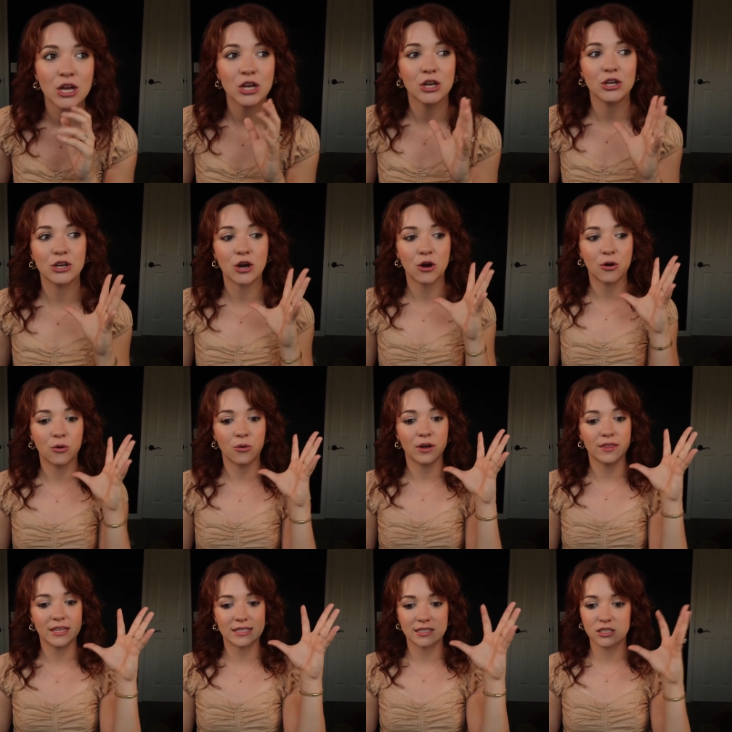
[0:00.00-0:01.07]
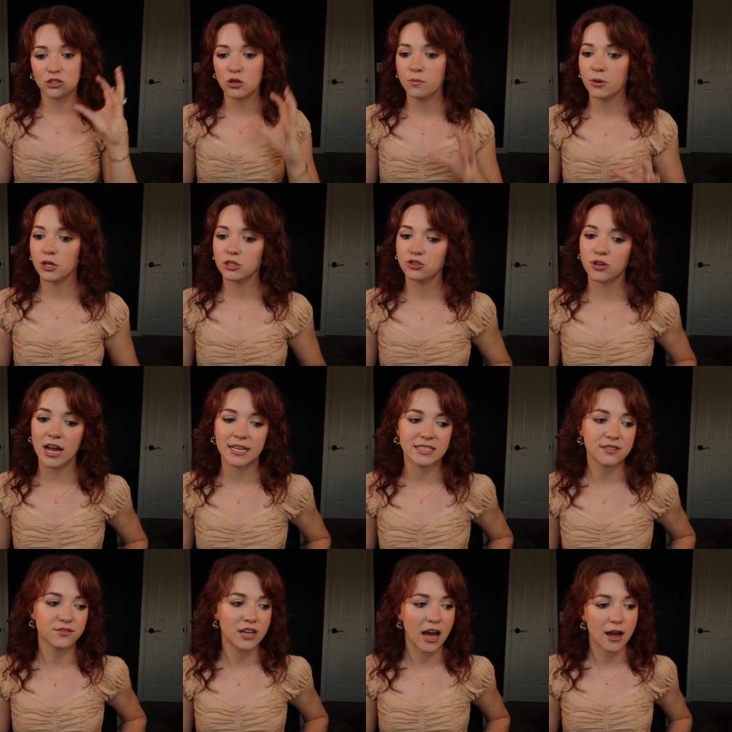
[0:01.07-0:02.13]
You know, this super
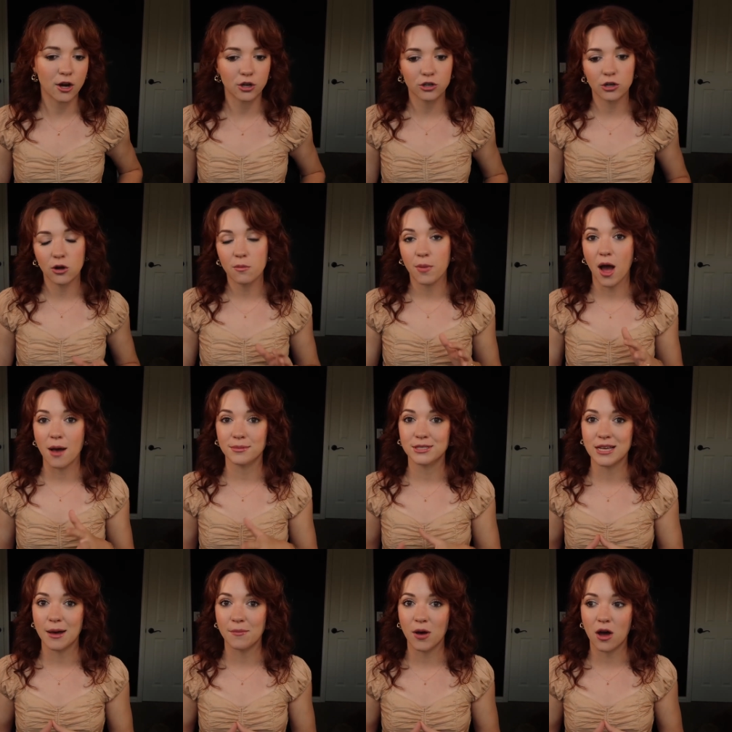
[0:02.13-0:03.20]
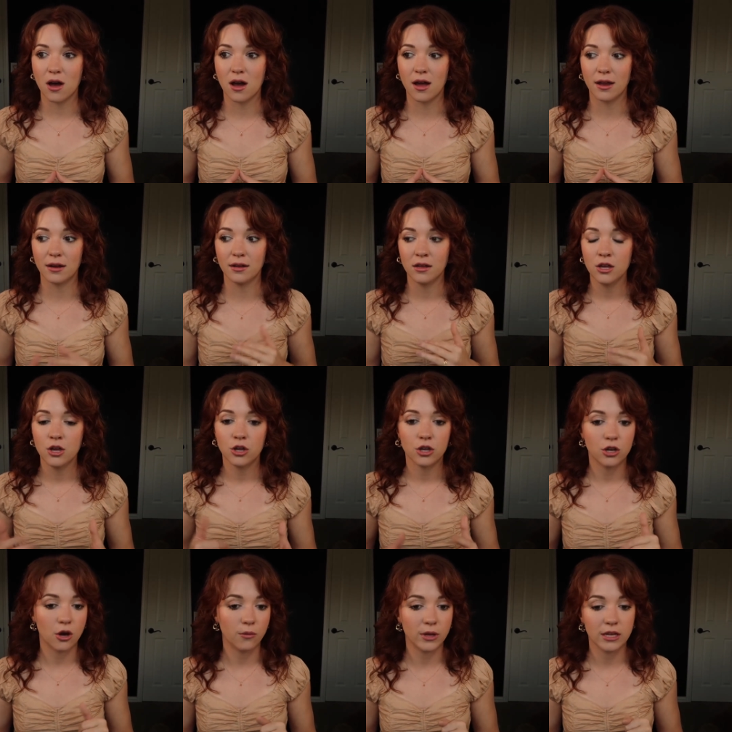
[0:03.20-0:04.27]
attractive guy or girl pops up on, you
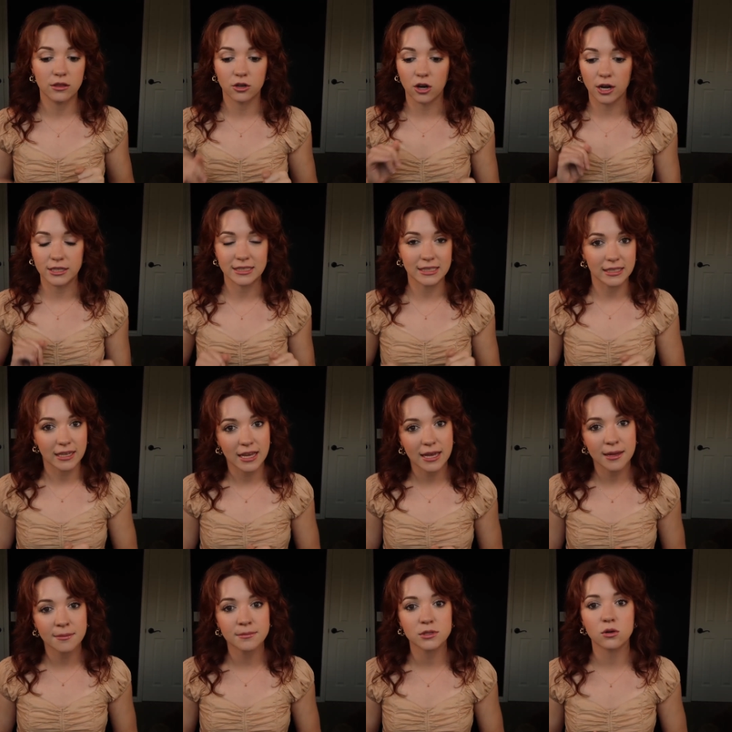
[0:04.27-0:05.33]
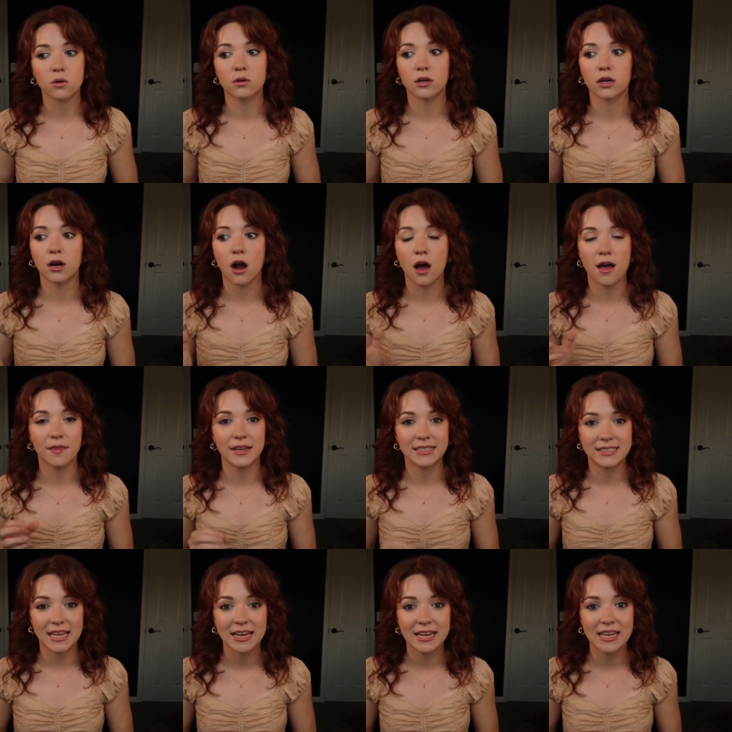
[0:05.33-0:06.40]
know, either our DMs or on the
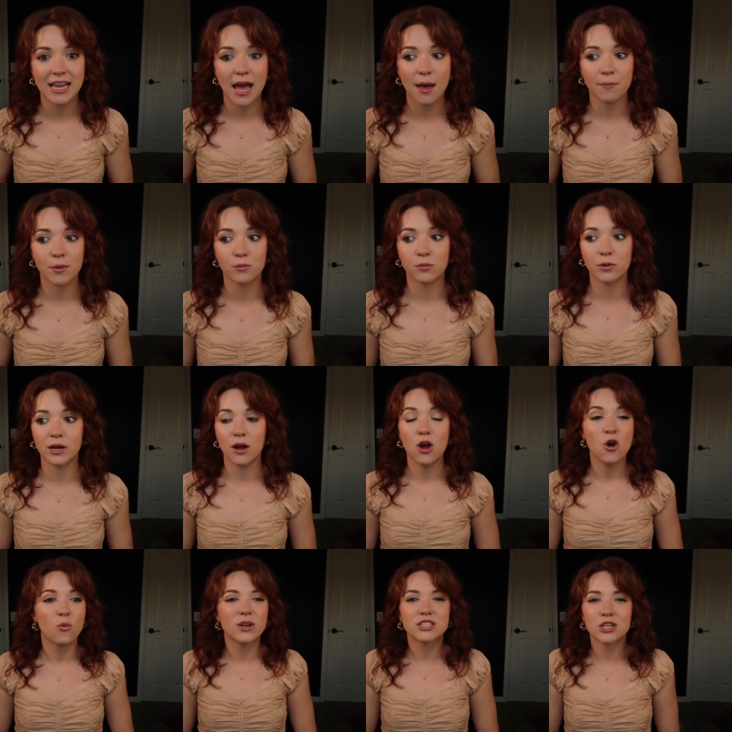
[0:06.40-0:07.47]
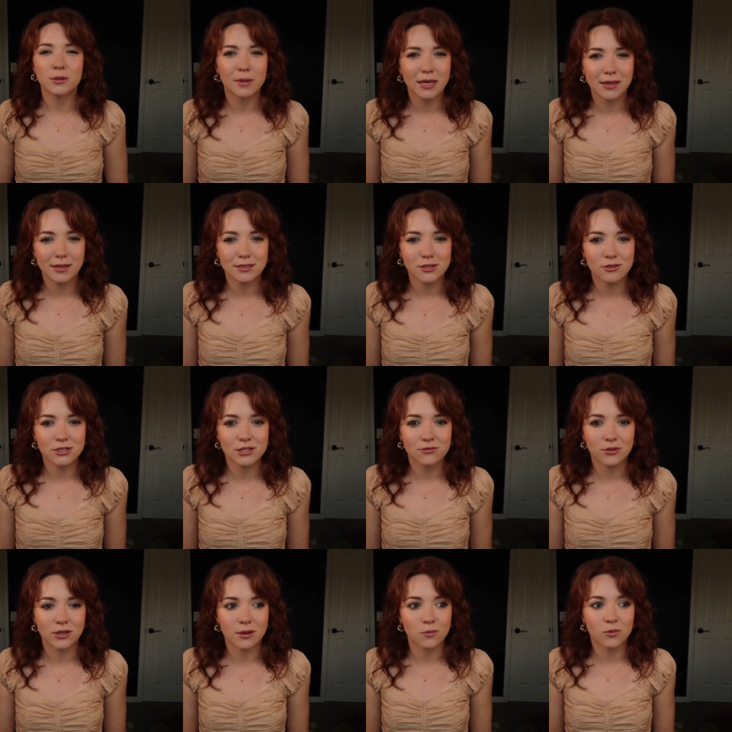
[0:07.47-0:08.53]
dating app and we, we start making excuses
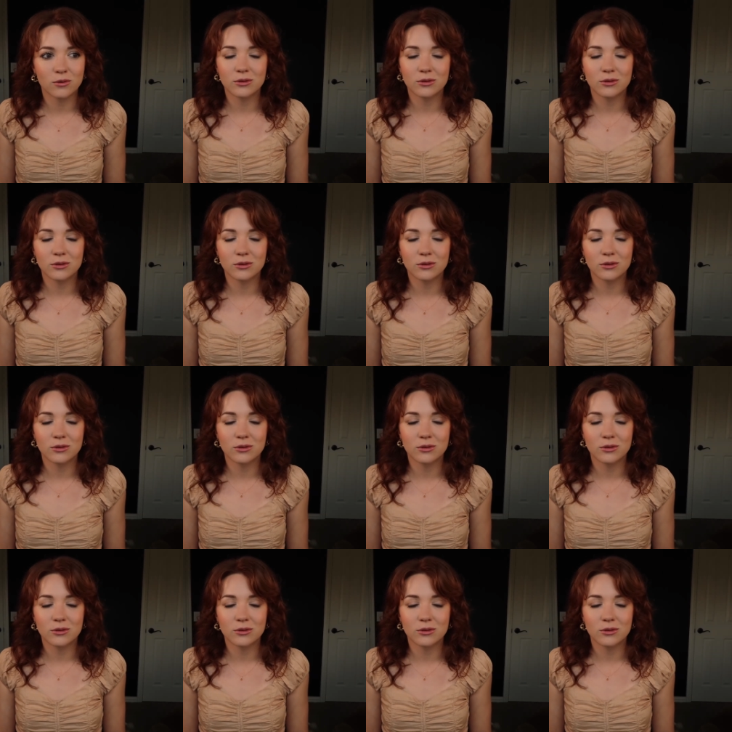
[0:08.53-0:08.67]
for them.